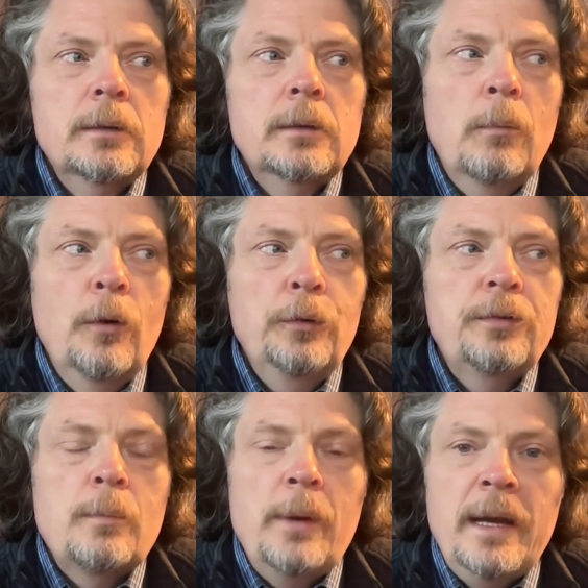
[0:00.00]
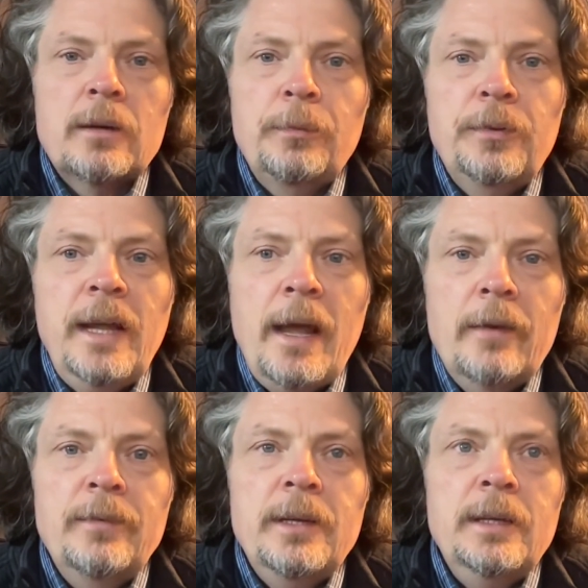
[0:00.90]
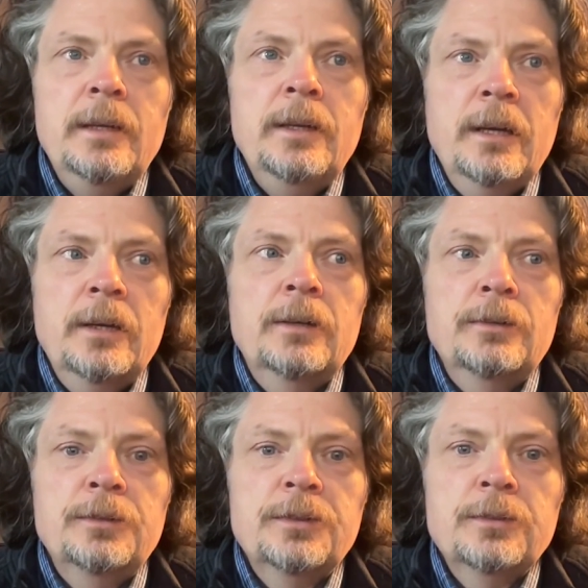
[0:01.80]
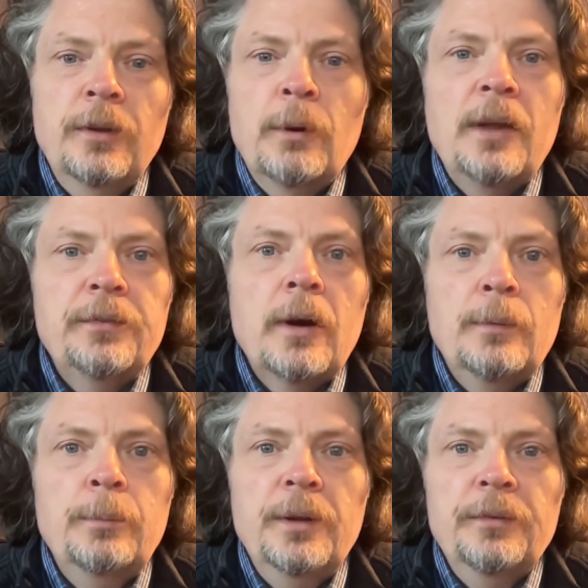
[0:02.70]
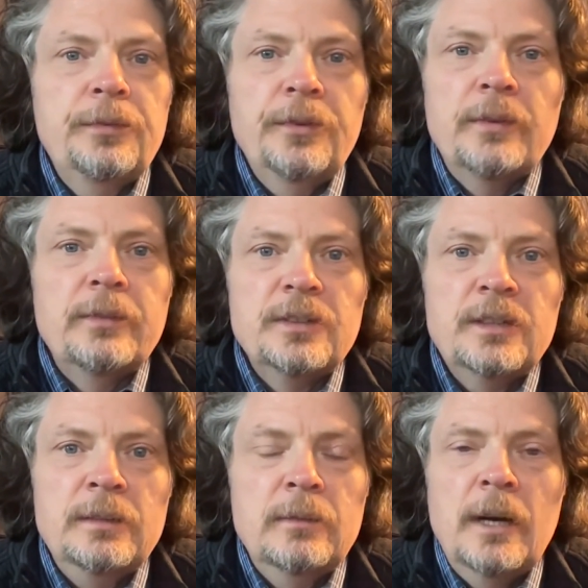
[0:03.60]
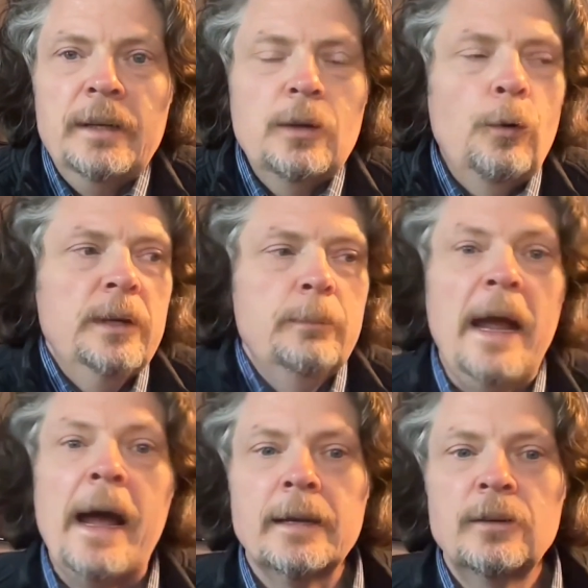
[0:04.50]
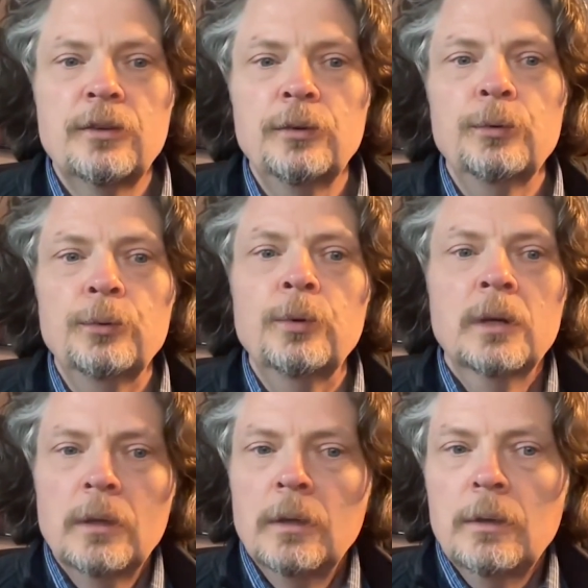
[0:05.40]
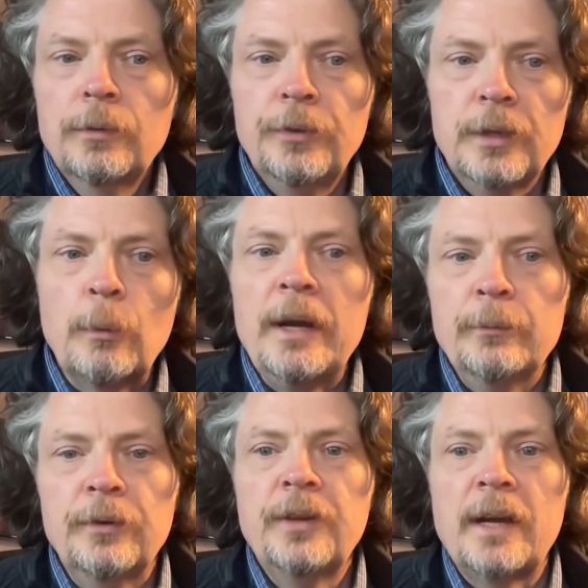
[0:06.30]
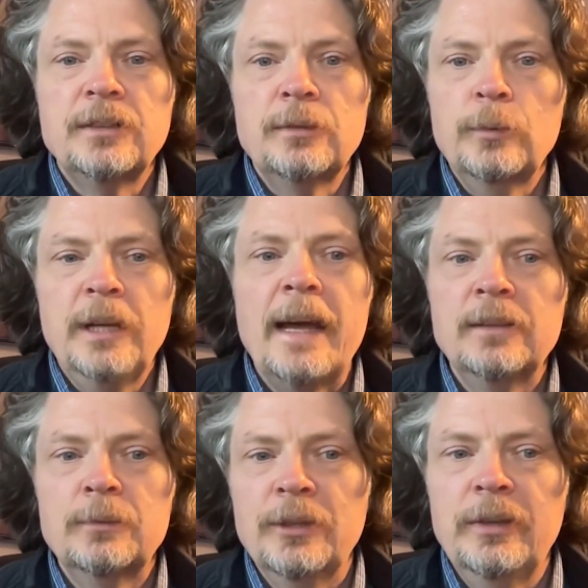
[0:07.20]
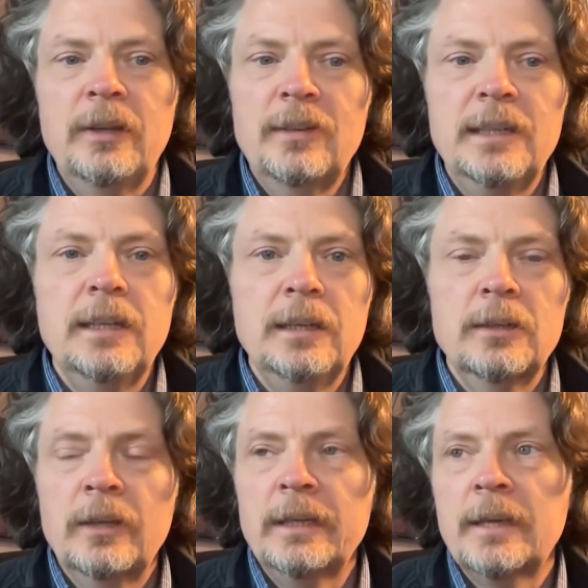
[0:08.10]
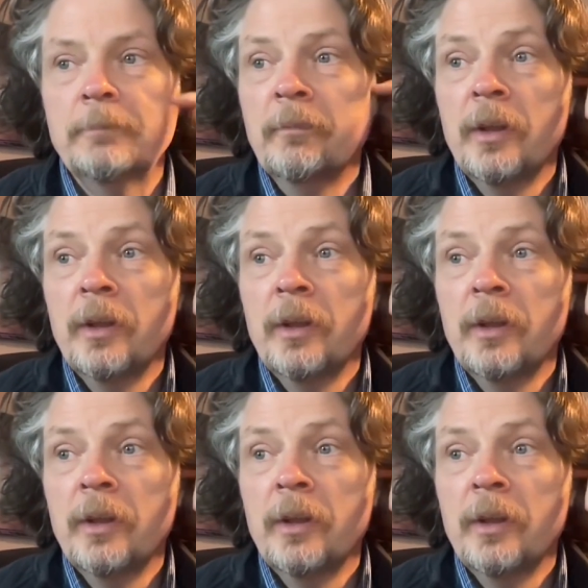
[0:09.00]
most bankruptcy heavy years the restaurant business has ever seen, right? Going back to the Great Recession. We hadn't really seen a year like that.